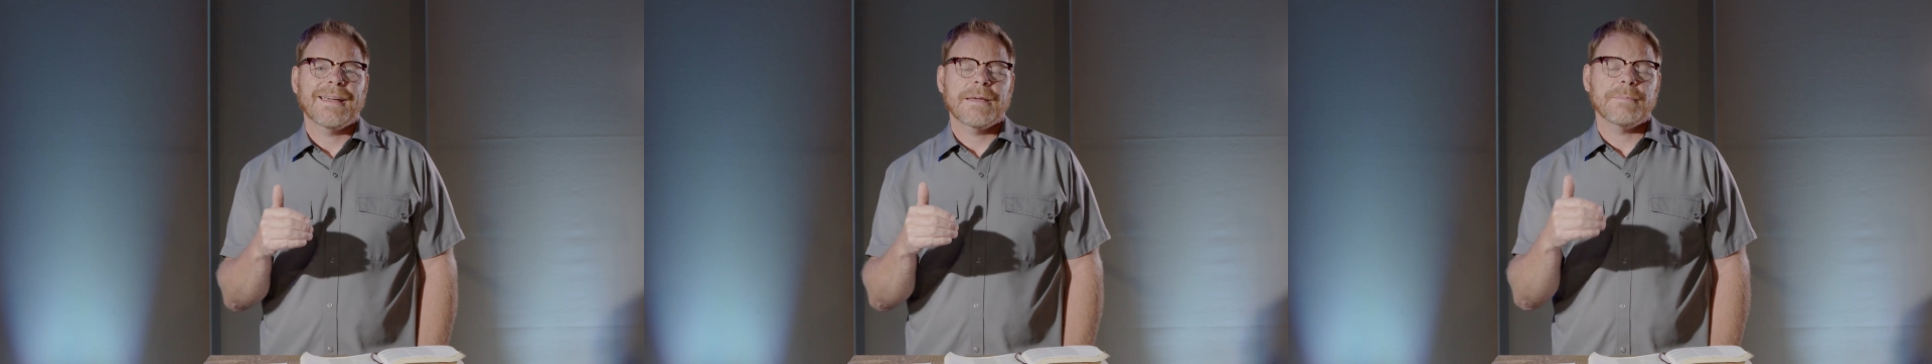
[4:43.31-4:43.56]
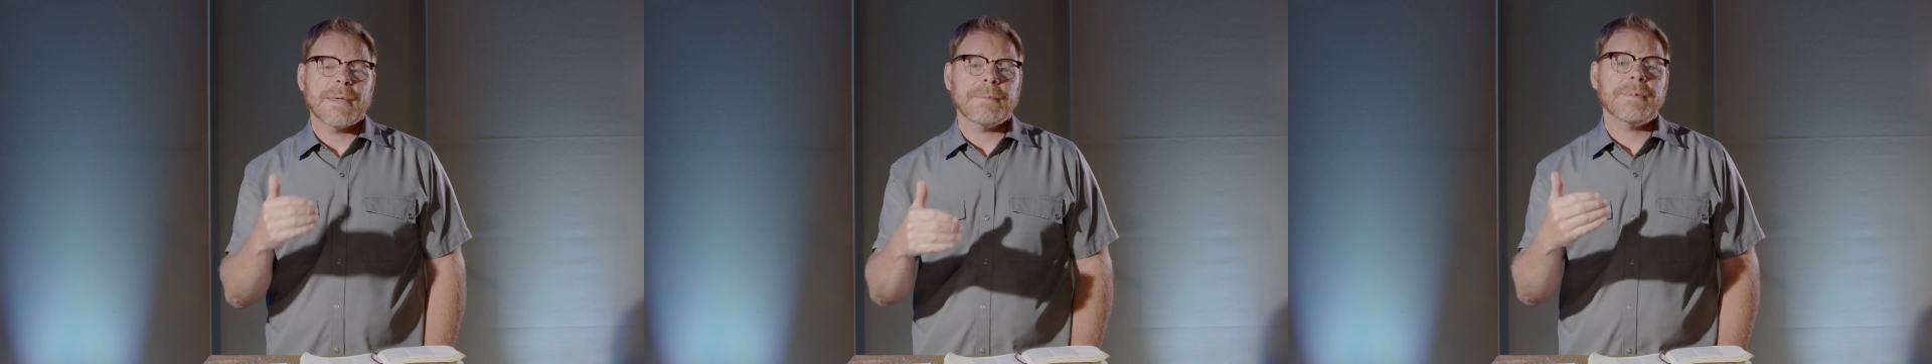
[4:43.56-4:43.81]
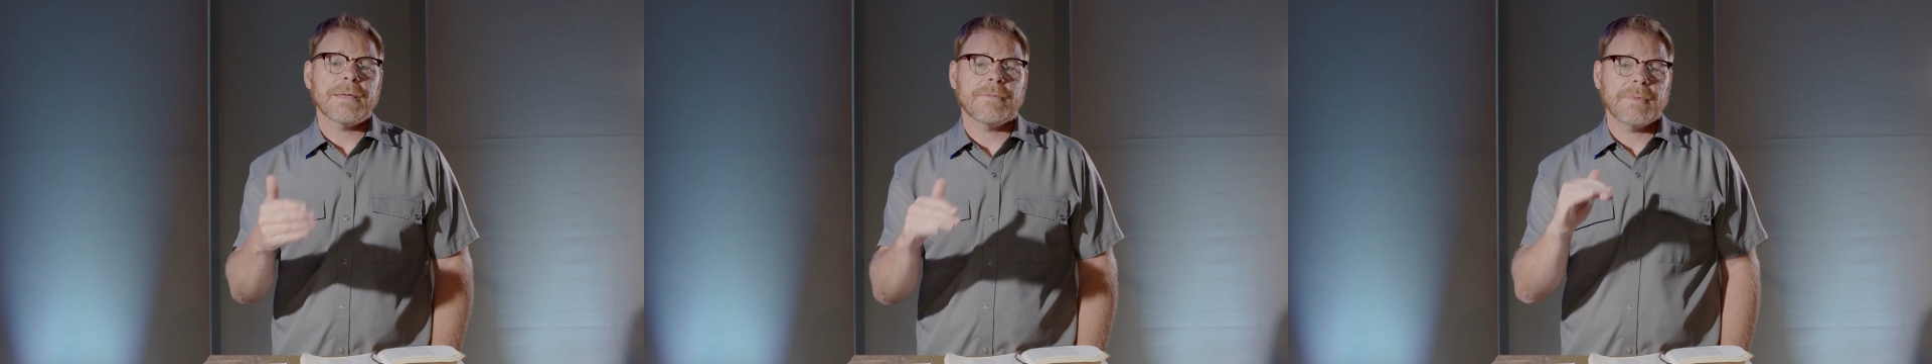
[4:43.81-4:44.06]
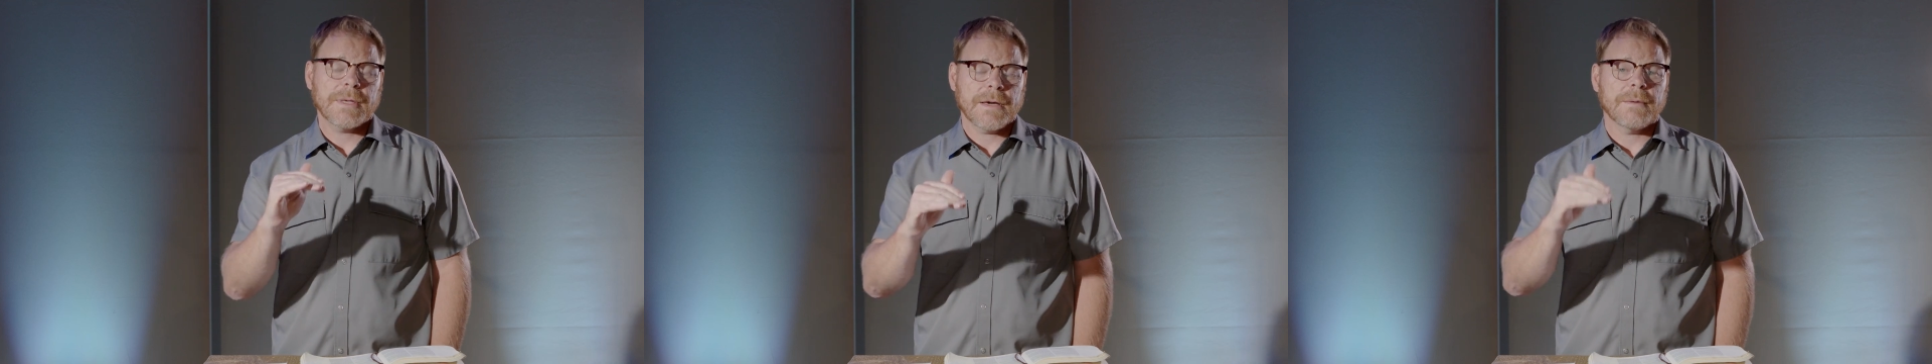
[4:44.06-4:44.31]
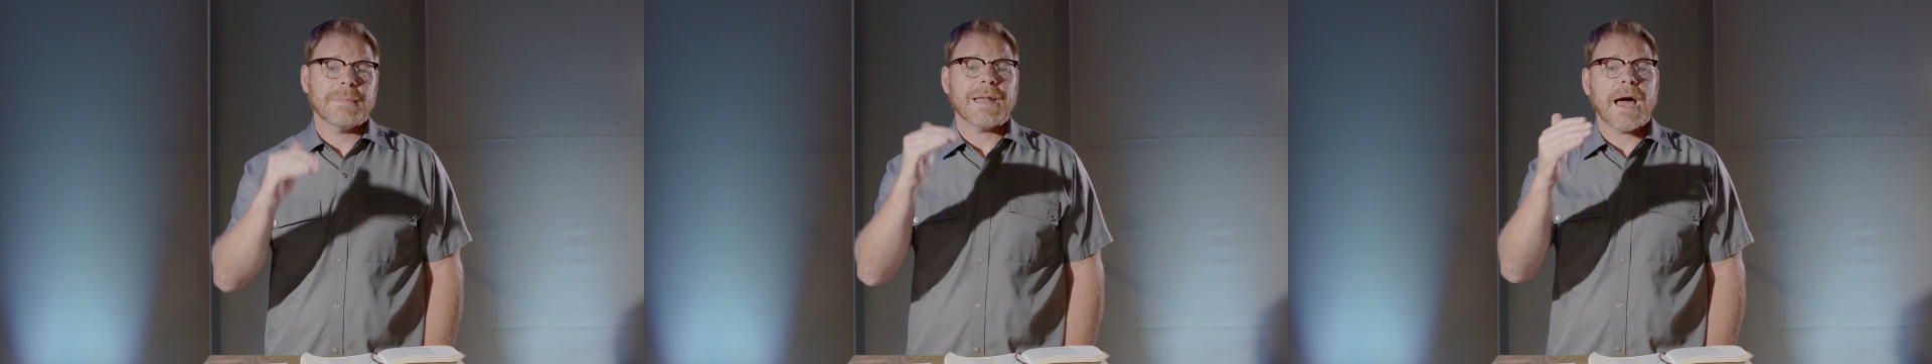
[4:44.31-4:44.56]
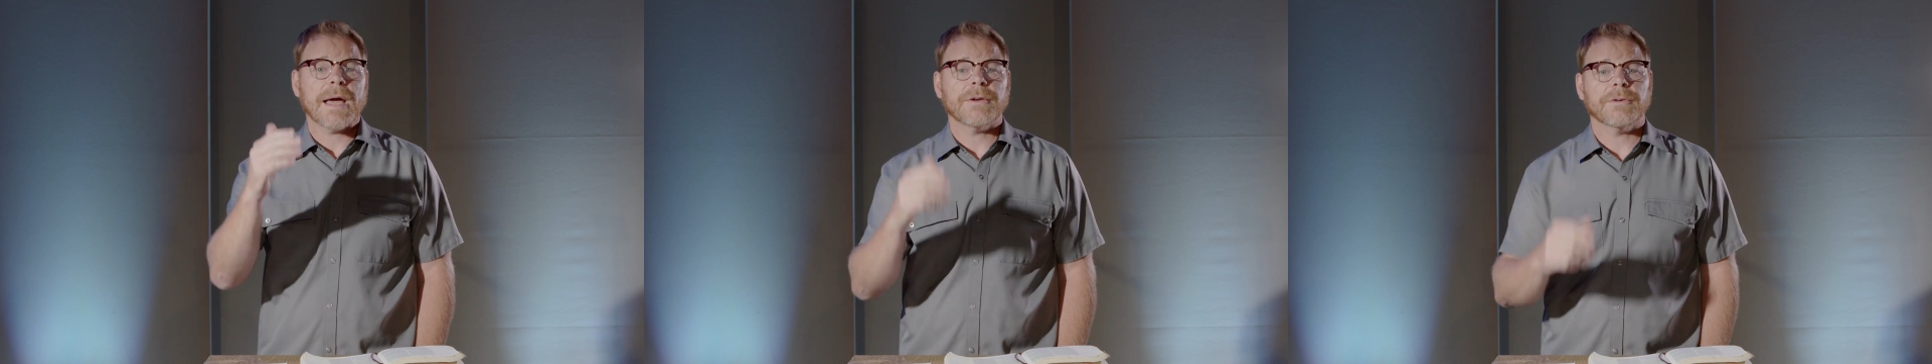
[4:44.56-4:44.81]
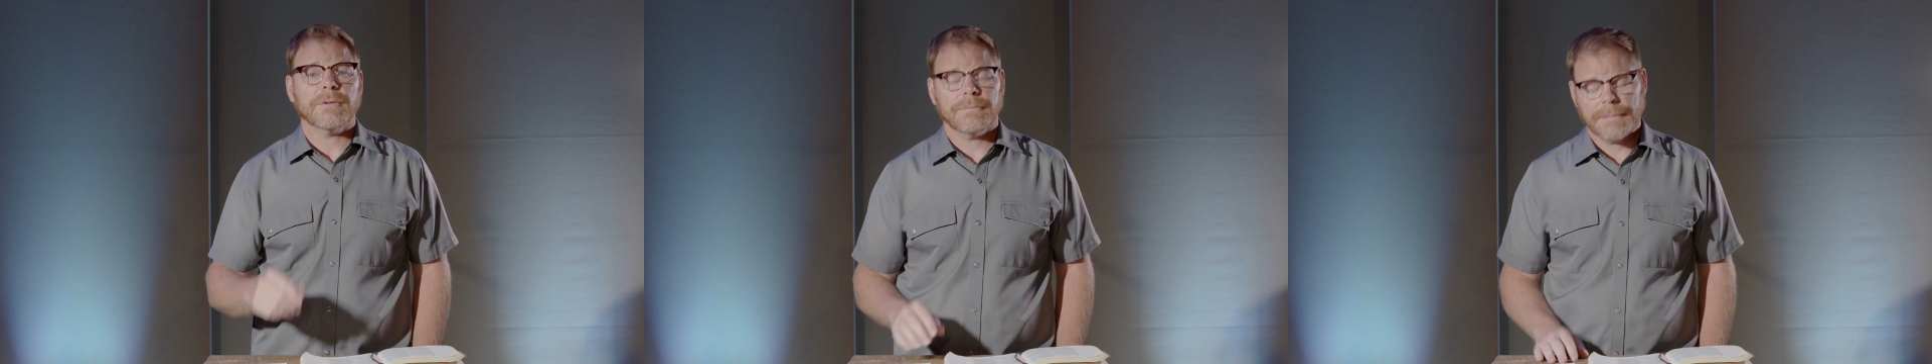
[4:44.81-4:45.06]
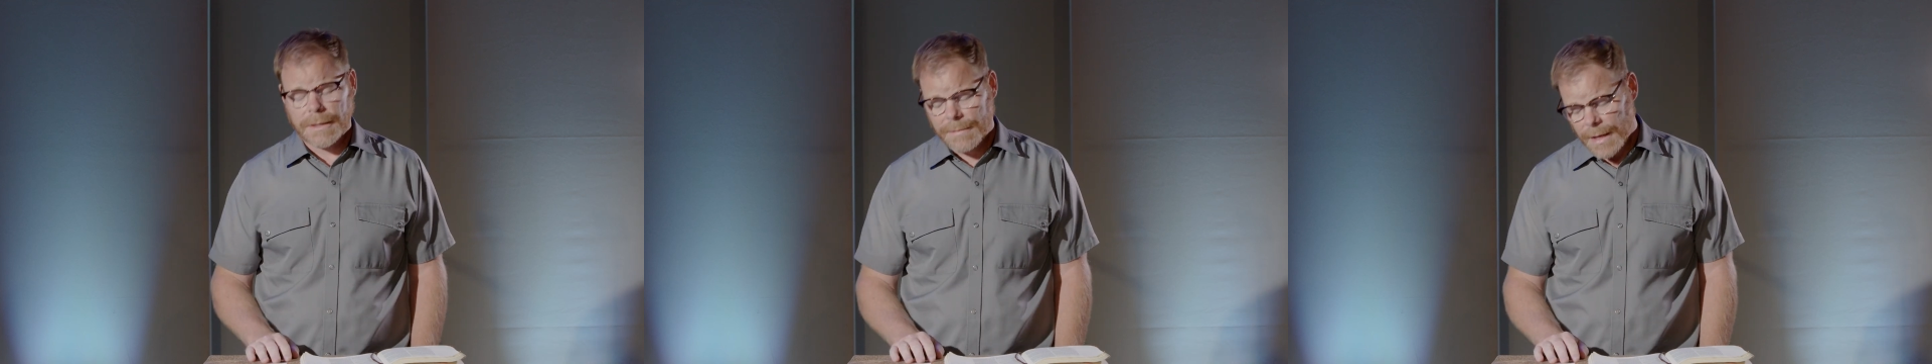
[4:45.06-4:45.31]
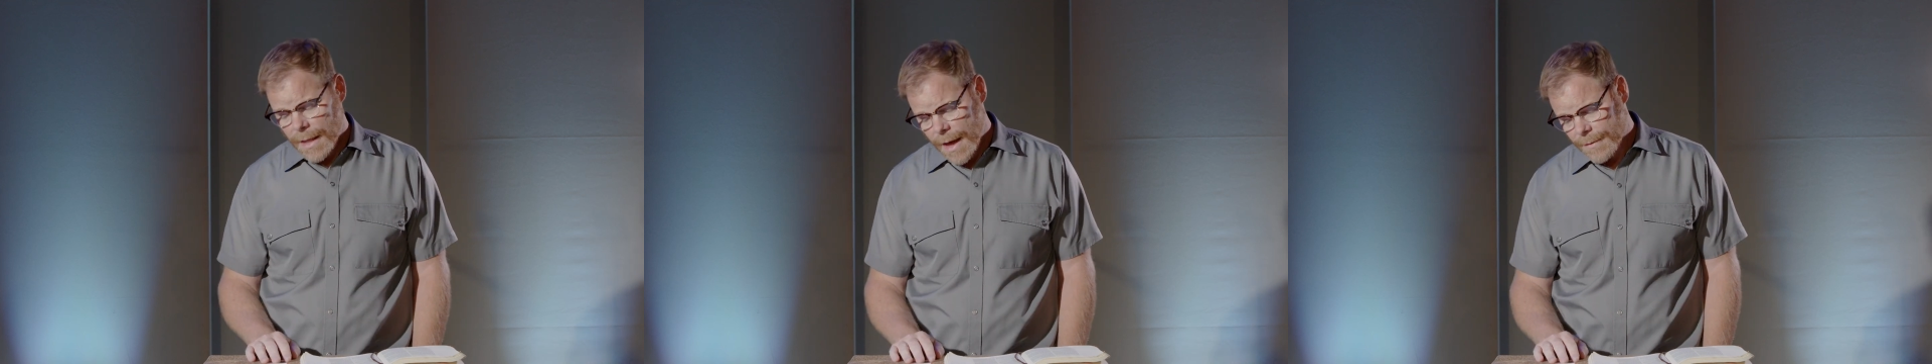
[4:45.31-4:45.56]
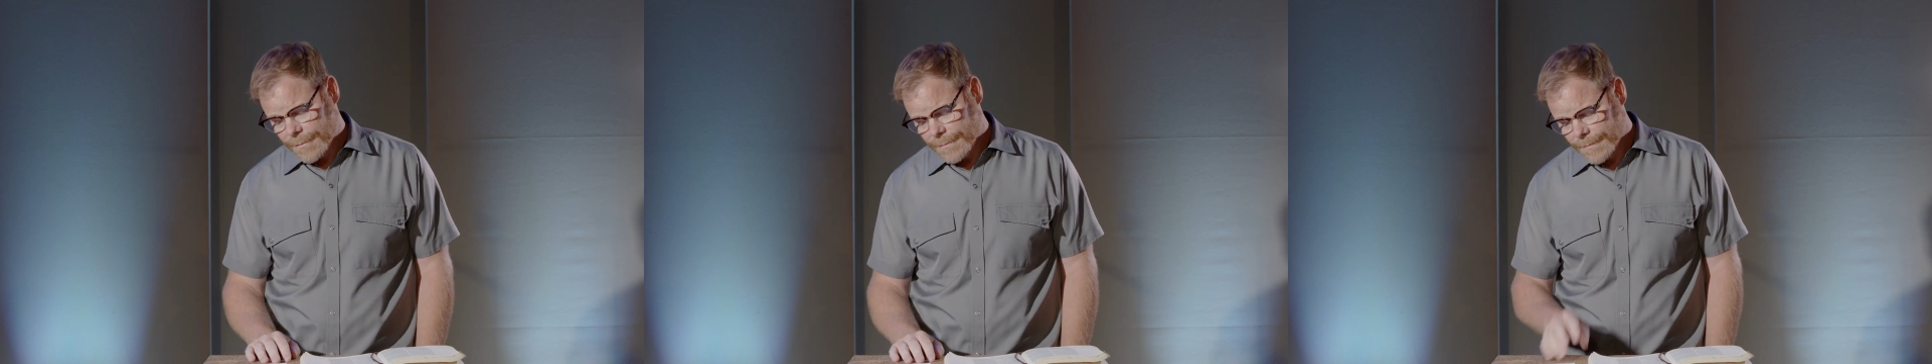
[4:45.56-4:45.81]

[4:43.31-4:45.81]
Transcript: and maybe have become an idol in my life?